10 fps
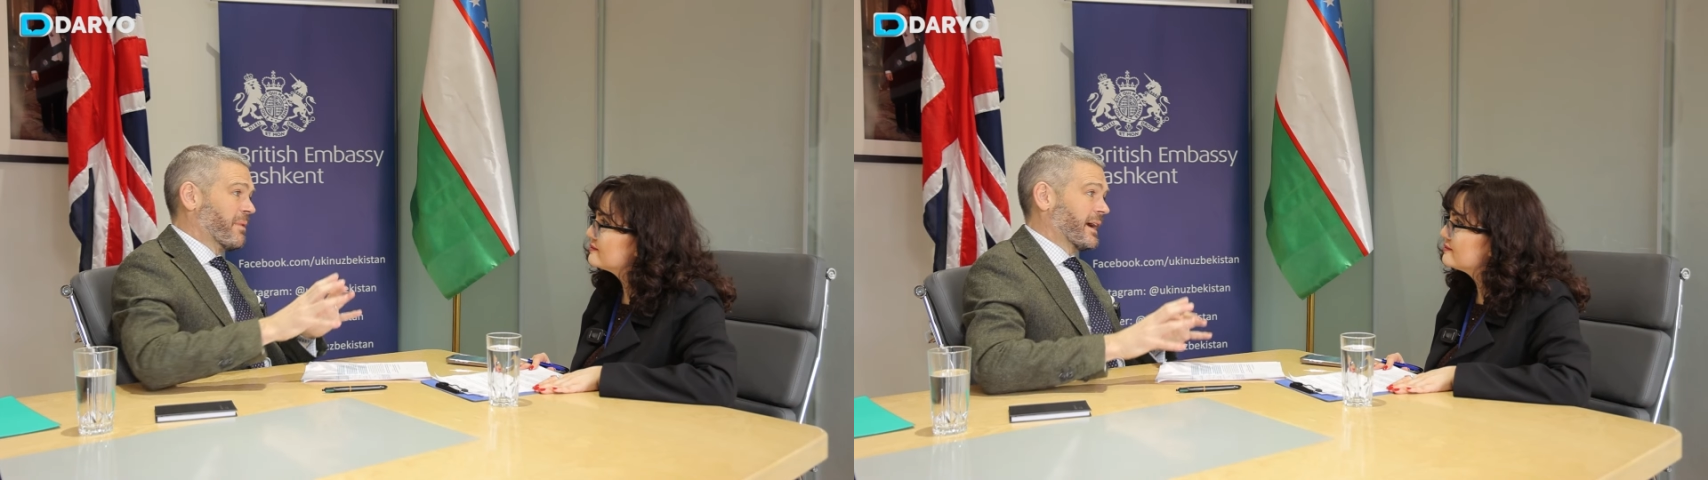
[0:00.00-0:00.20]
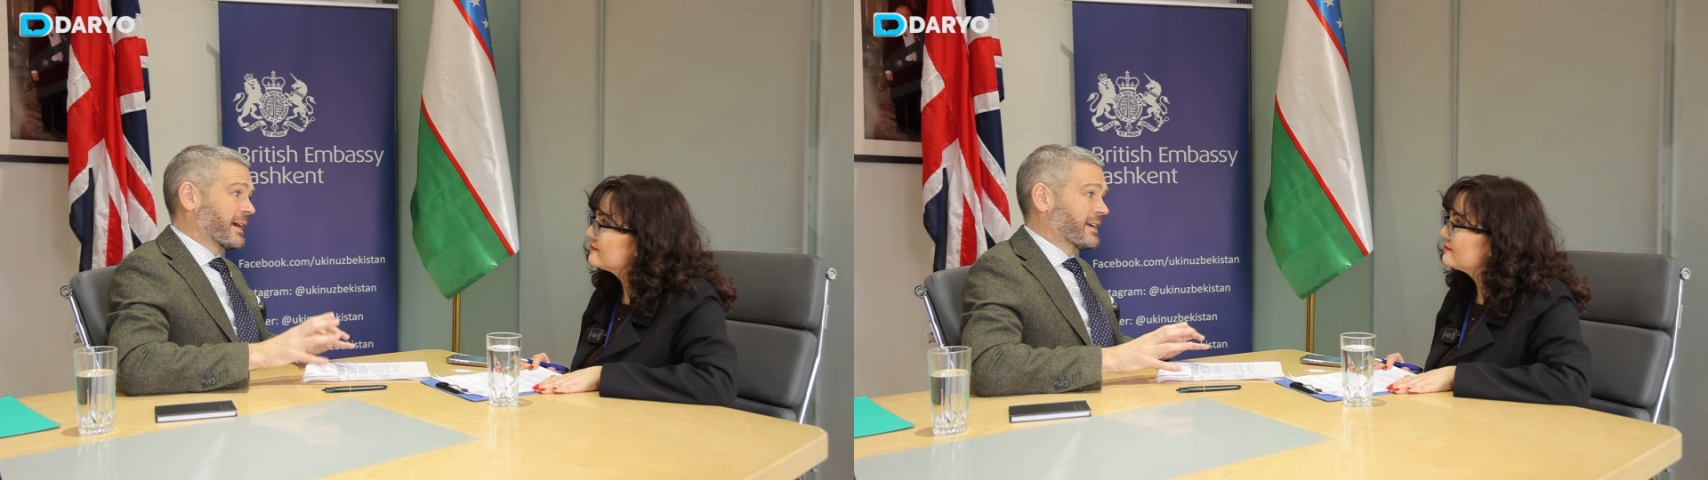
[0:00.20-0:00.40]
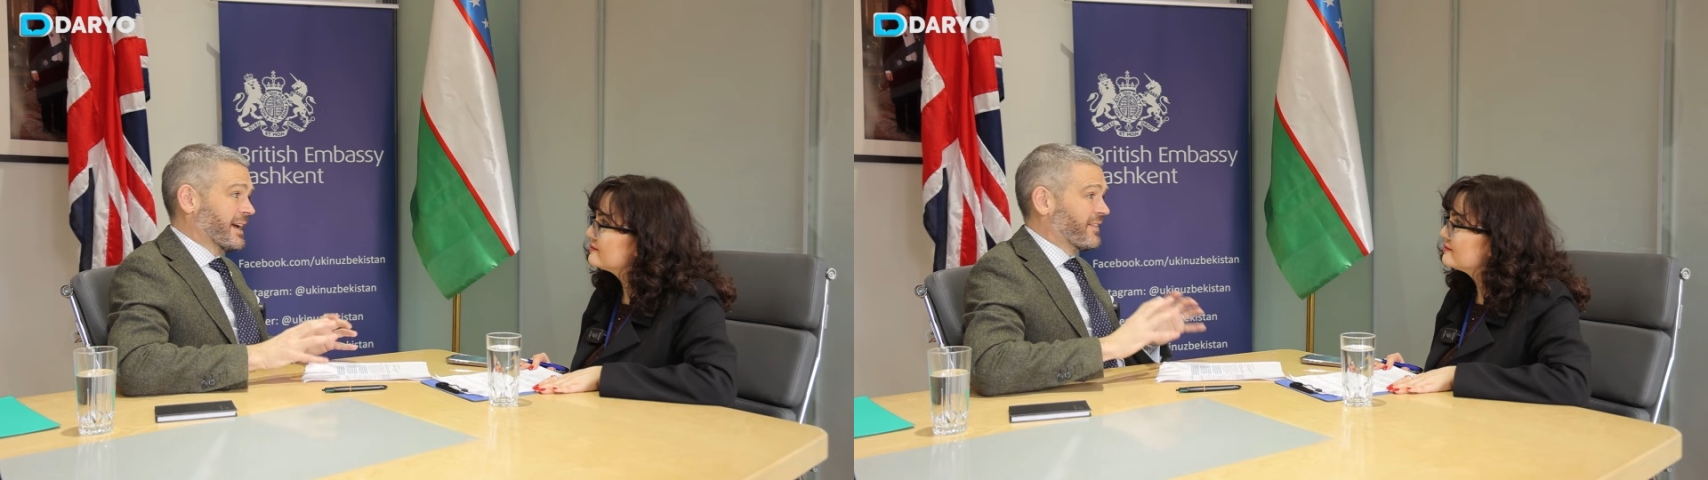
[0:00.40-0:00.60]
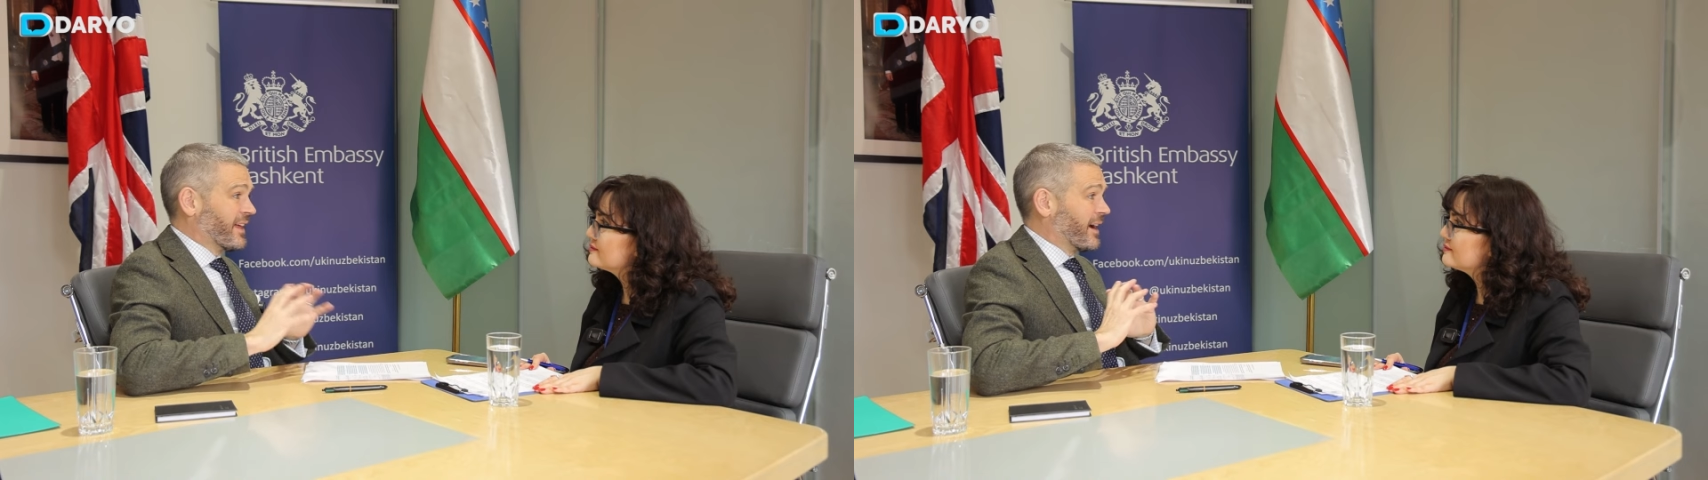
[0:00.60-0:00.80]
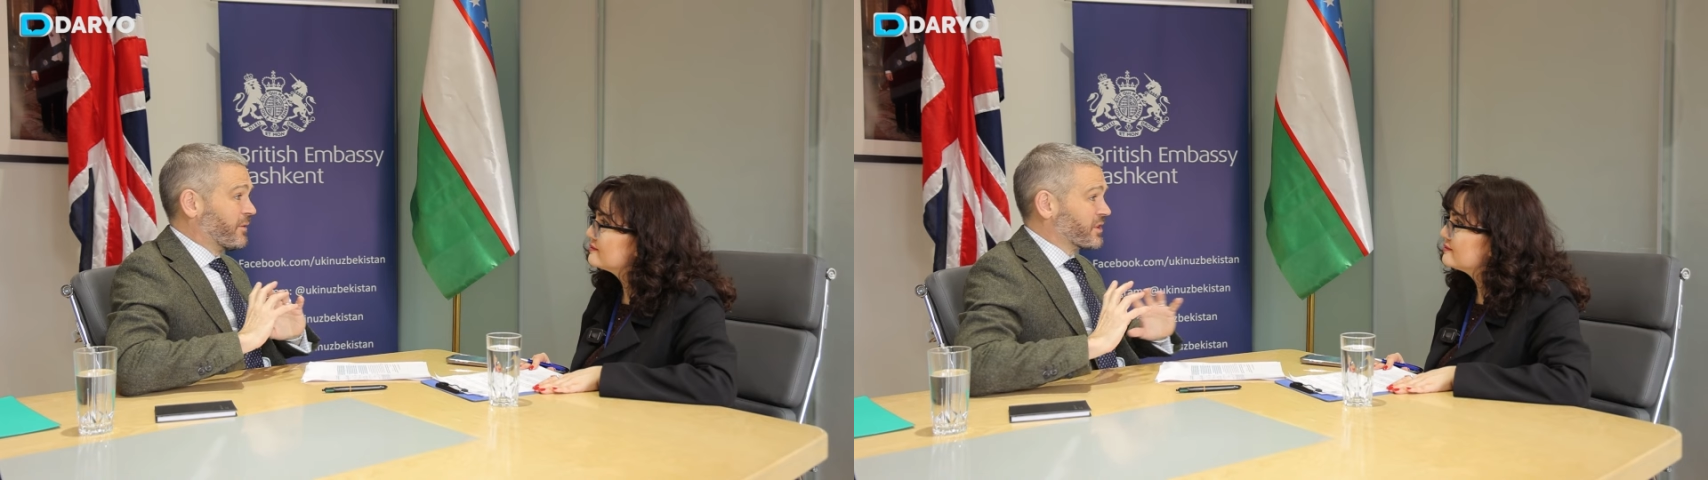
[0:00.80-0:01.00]
back and
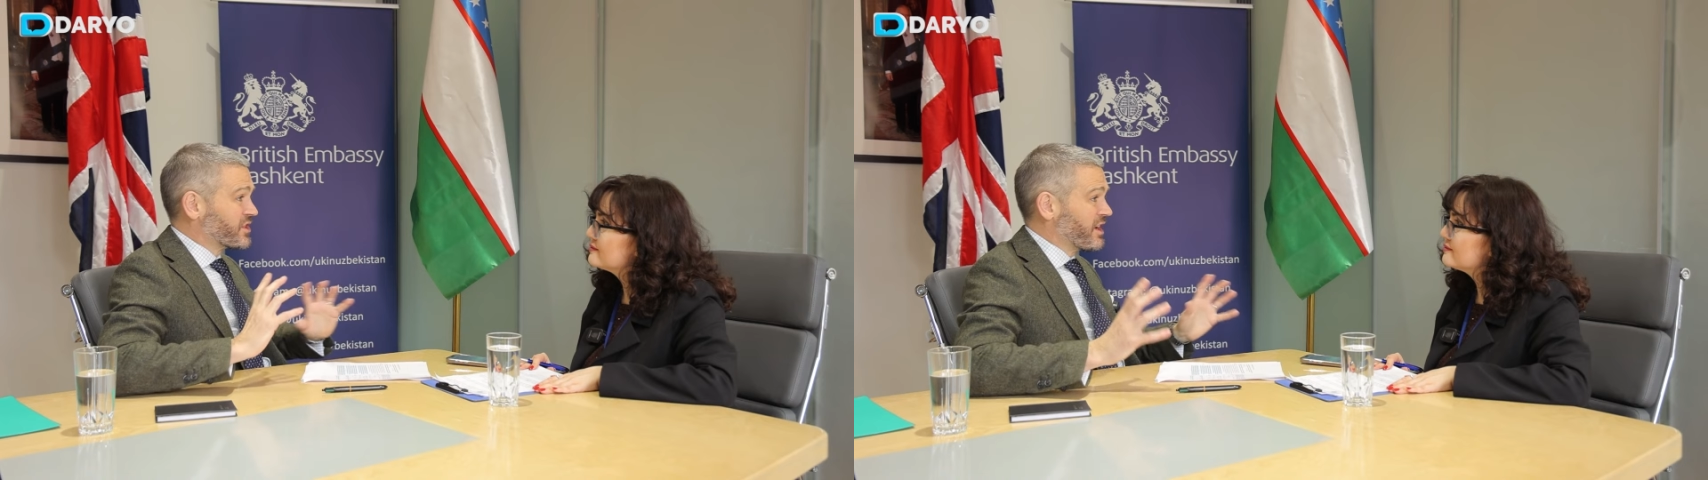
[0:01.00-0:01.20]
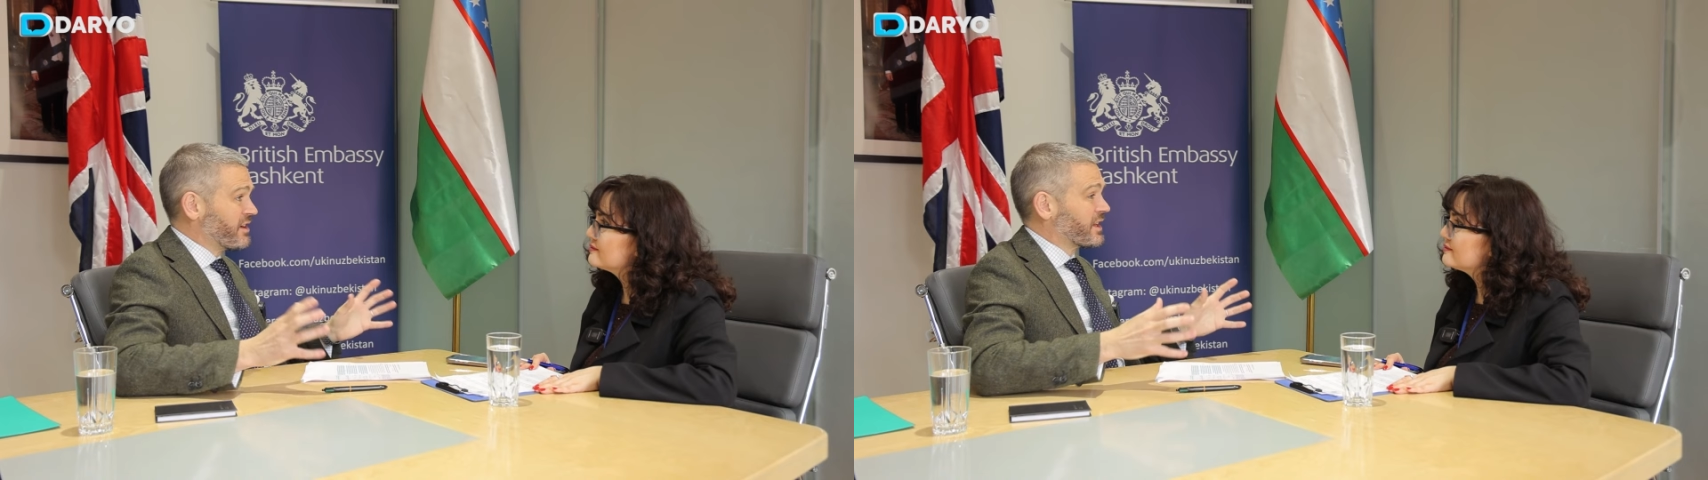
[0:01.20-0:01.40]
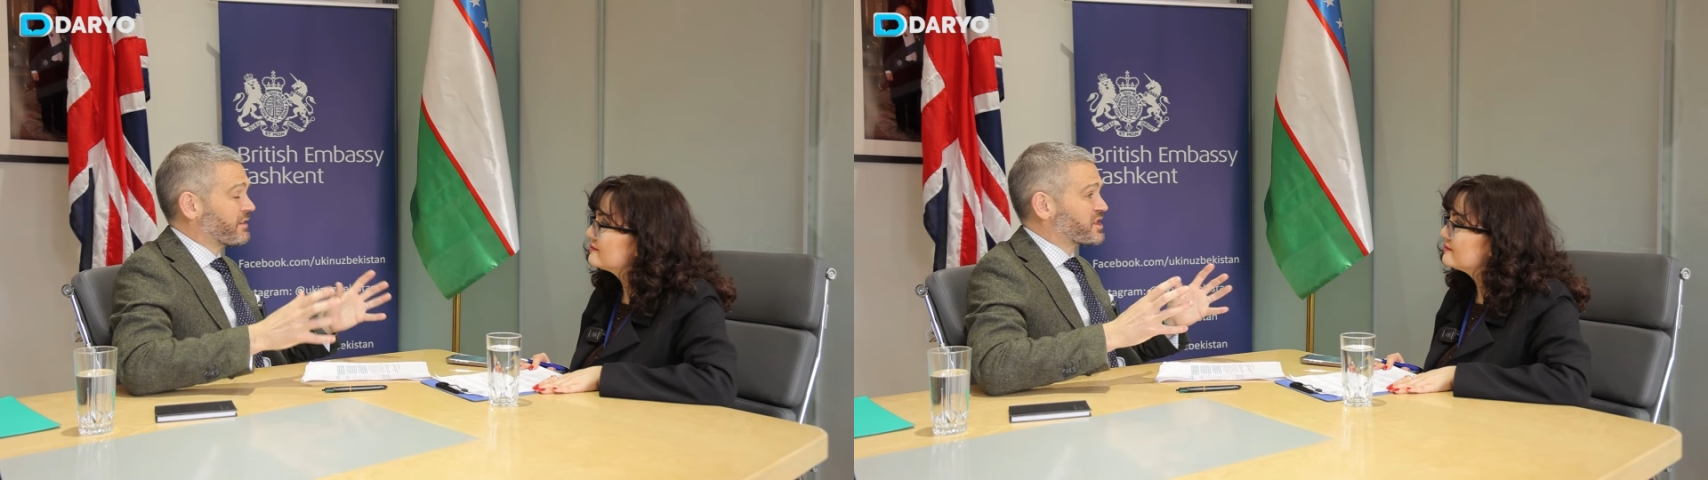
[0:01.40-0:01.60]
now are sharing their